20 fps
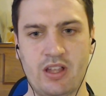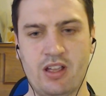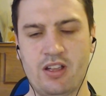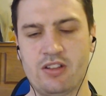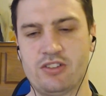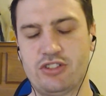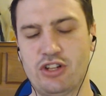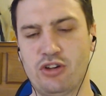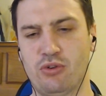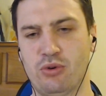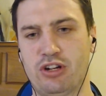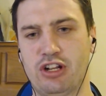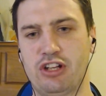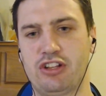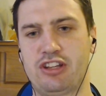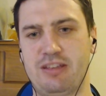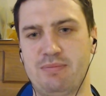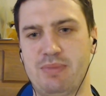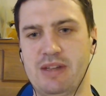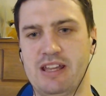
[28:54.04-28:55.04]
So it would
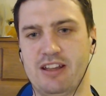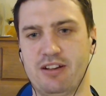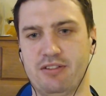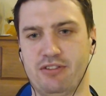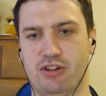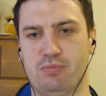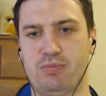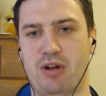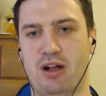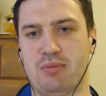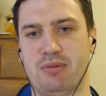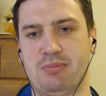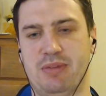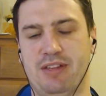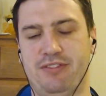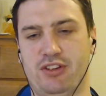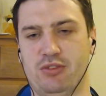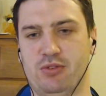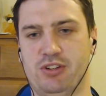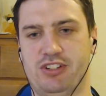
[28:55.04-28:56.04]
only be a real problem
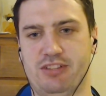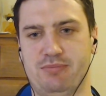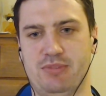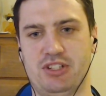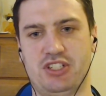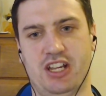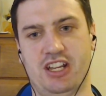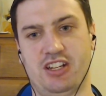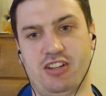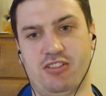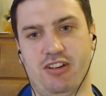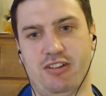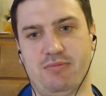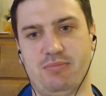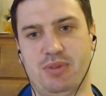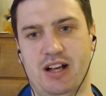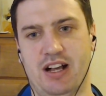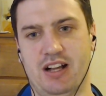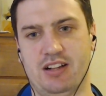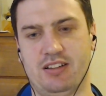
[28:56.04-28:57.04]
if you were to machine your own
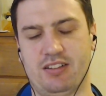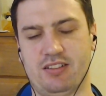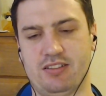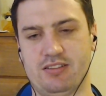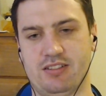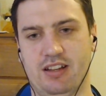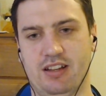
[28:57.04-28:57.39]
parts.